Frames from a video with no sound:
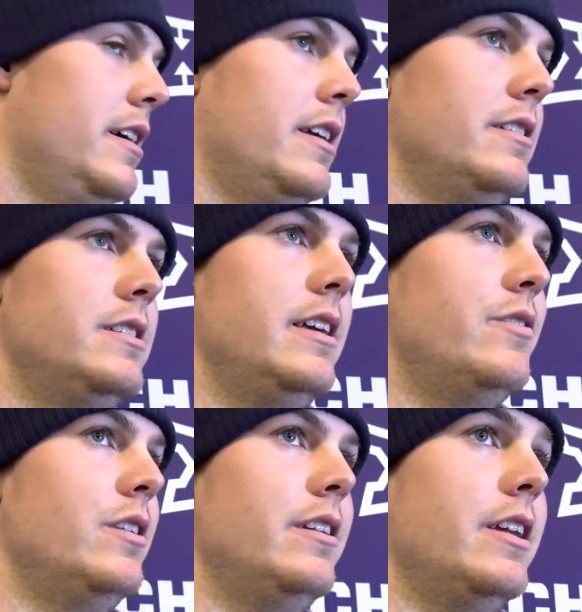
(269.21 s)
and to
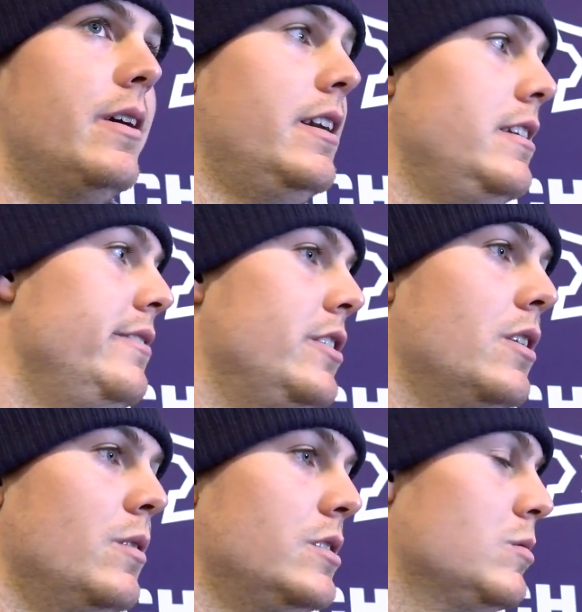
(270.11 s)
even, you know, I didn't even
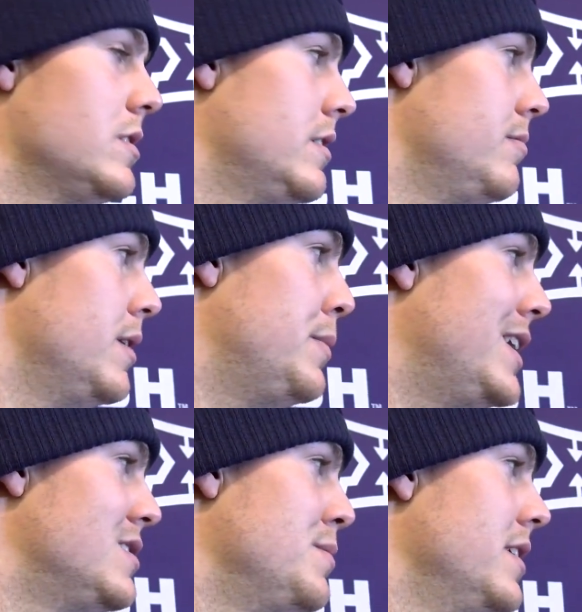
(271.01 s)
know this was a
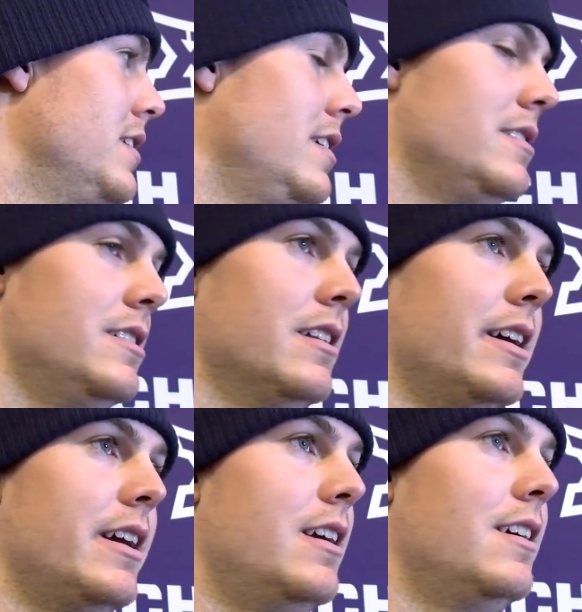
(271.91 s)
possibility until,
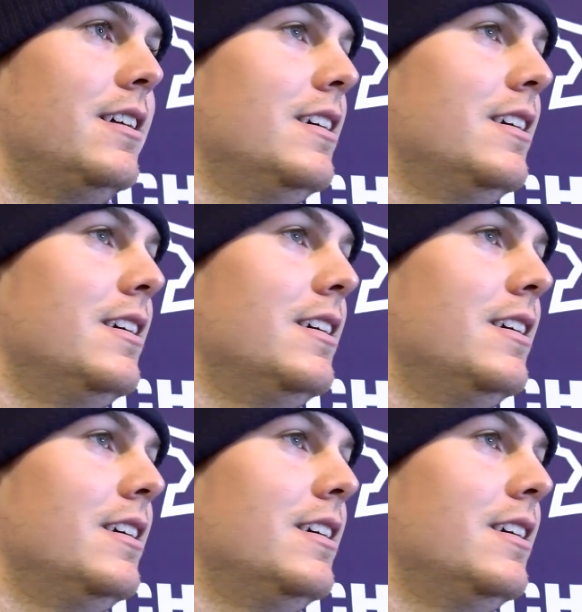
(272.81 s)
like,